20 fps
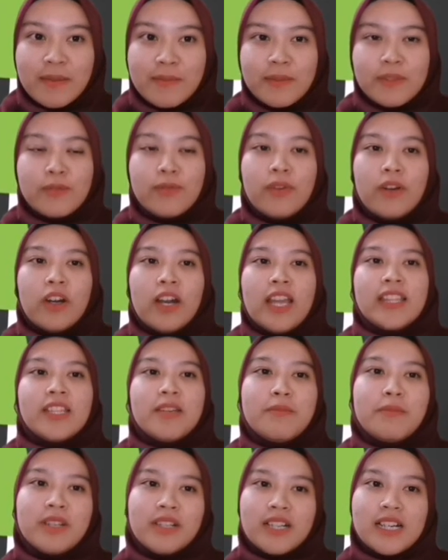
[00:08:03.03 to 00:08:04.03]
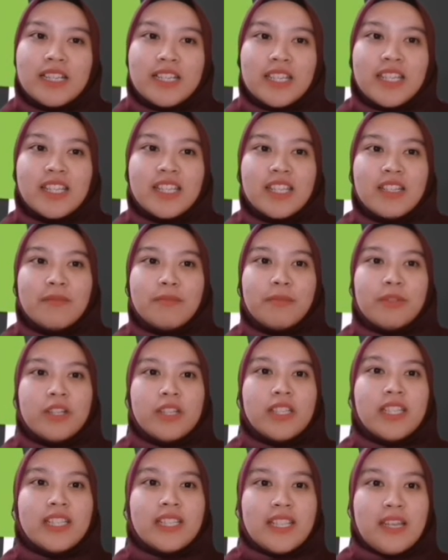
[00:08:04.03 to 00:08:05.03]
tips for atomic radius in
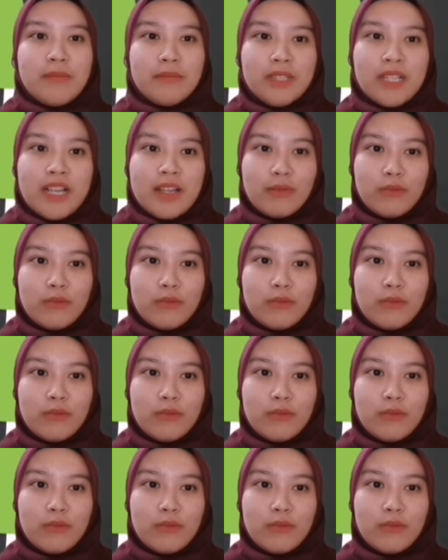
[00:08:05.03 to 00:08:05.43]
periodic table,